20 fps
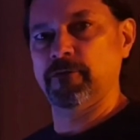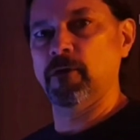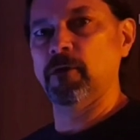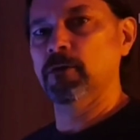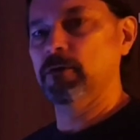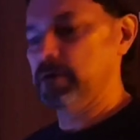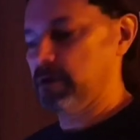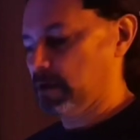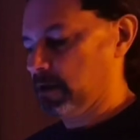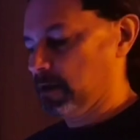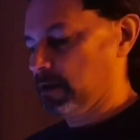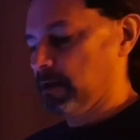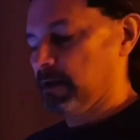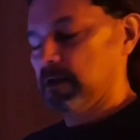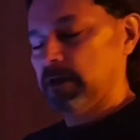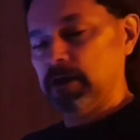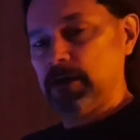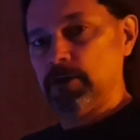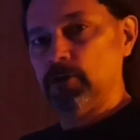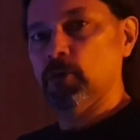to
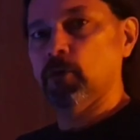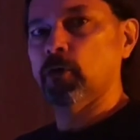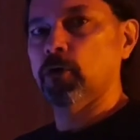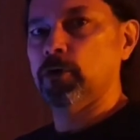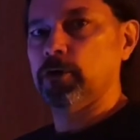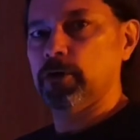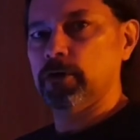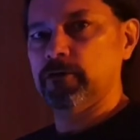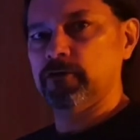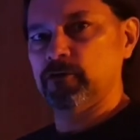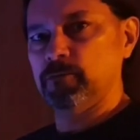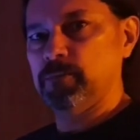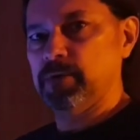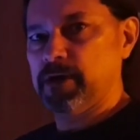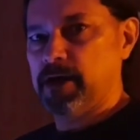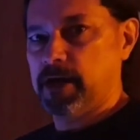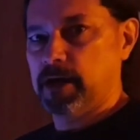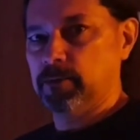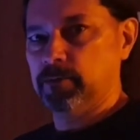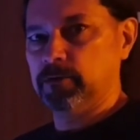control the lights. So that
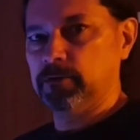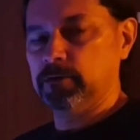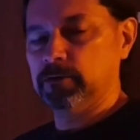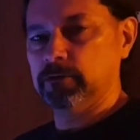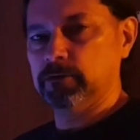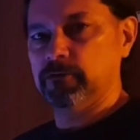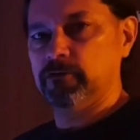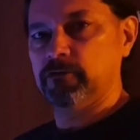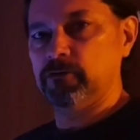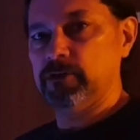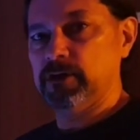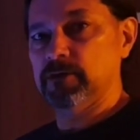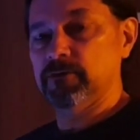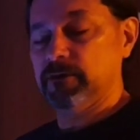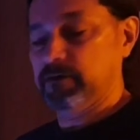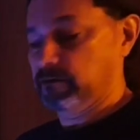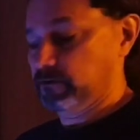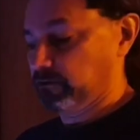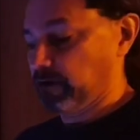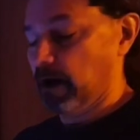should be something that should be
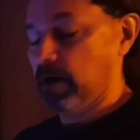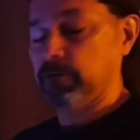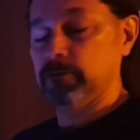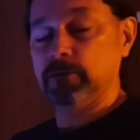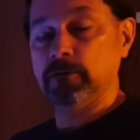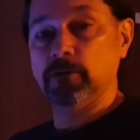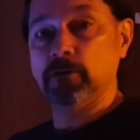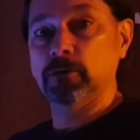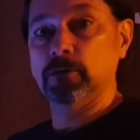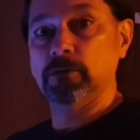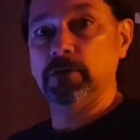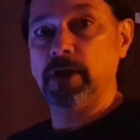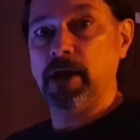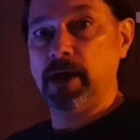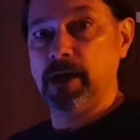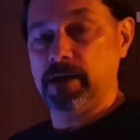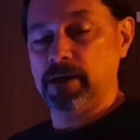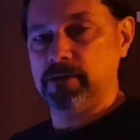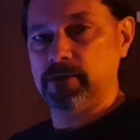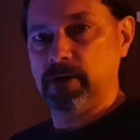on the outside of the
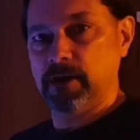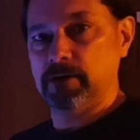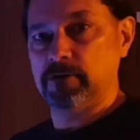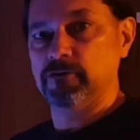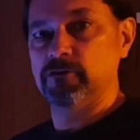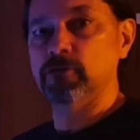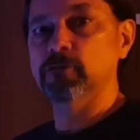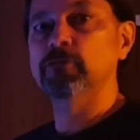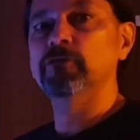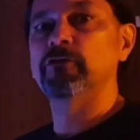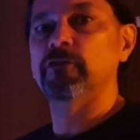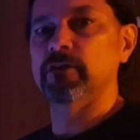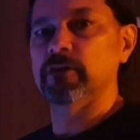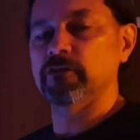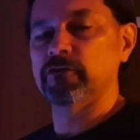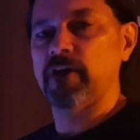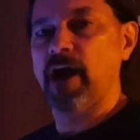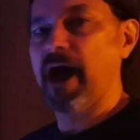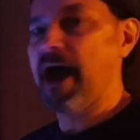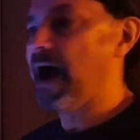box, in my opinion.
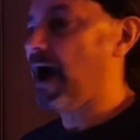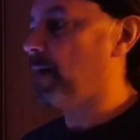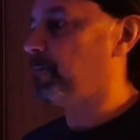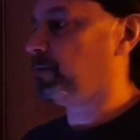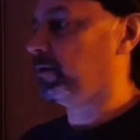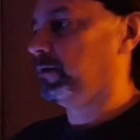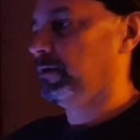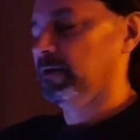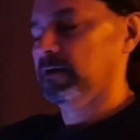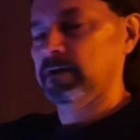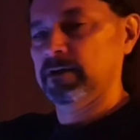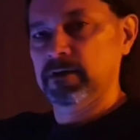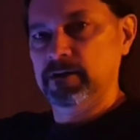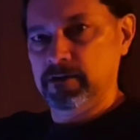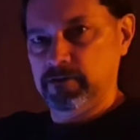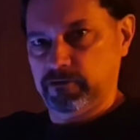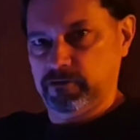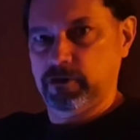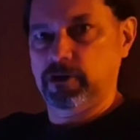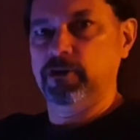before you even
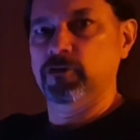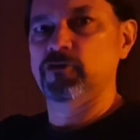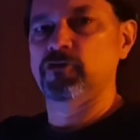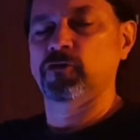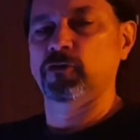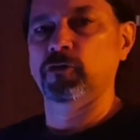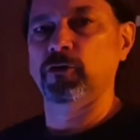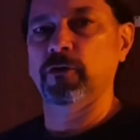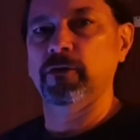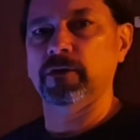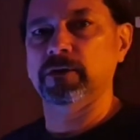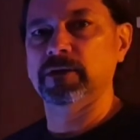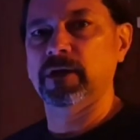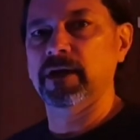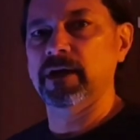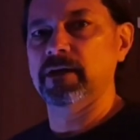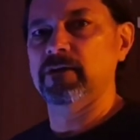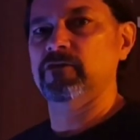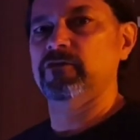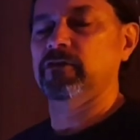buy this light.
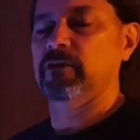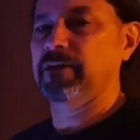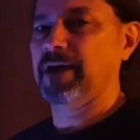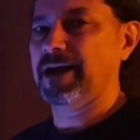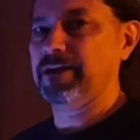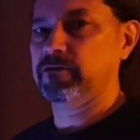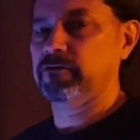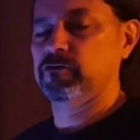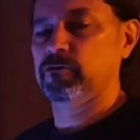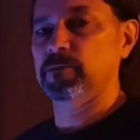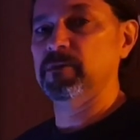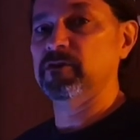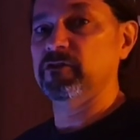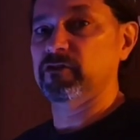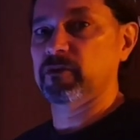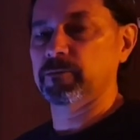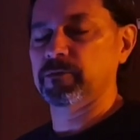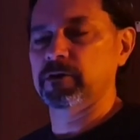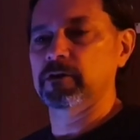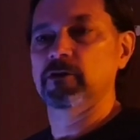Otherwise, if you
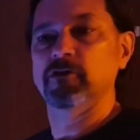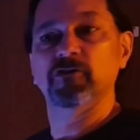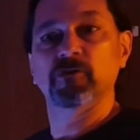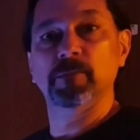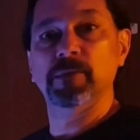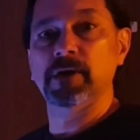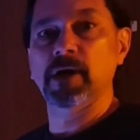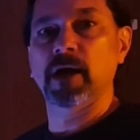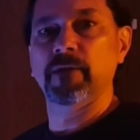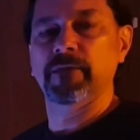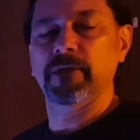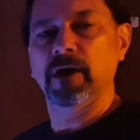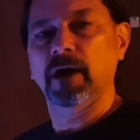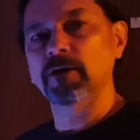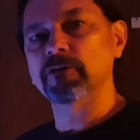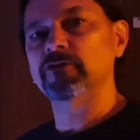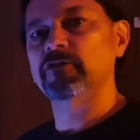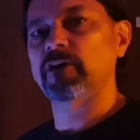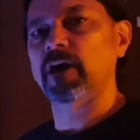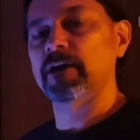had an old
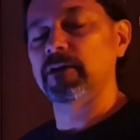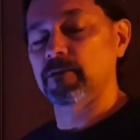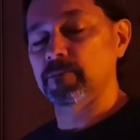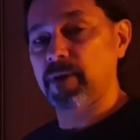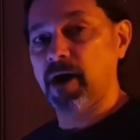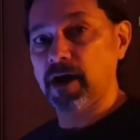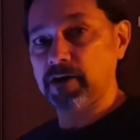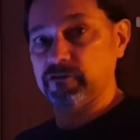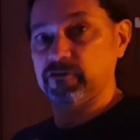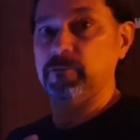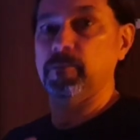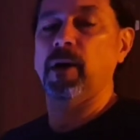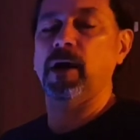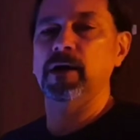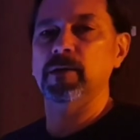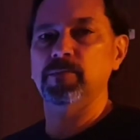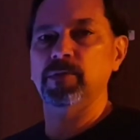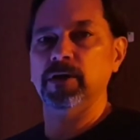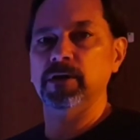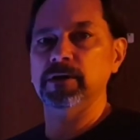phone, you bought
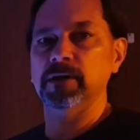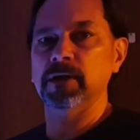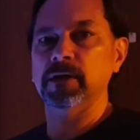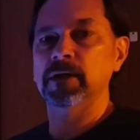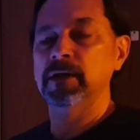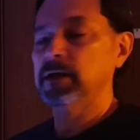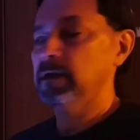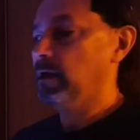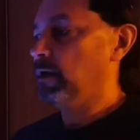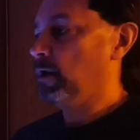this light, you're